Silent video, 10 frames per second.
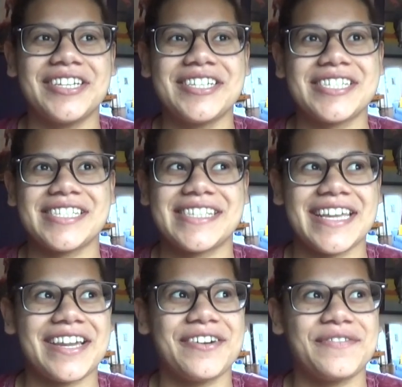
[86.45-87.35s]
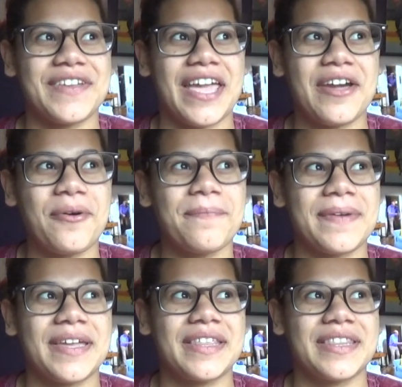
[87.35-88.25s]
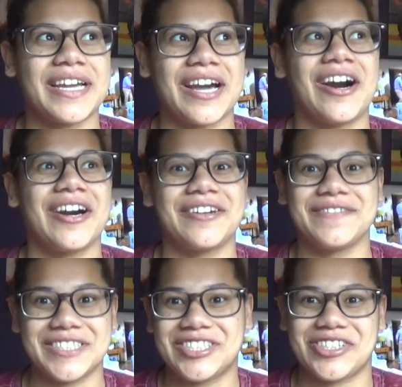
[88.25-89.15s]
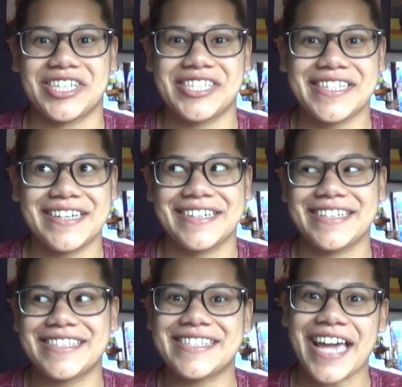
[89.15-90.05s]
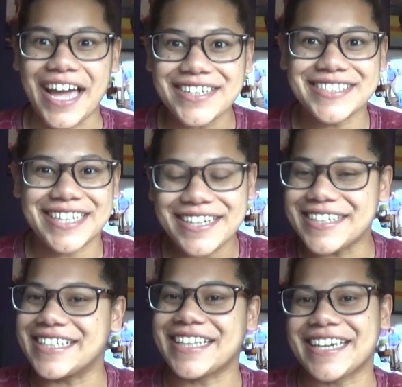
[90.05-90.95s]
you just think of him being the god of destruction, and it's kind of scary.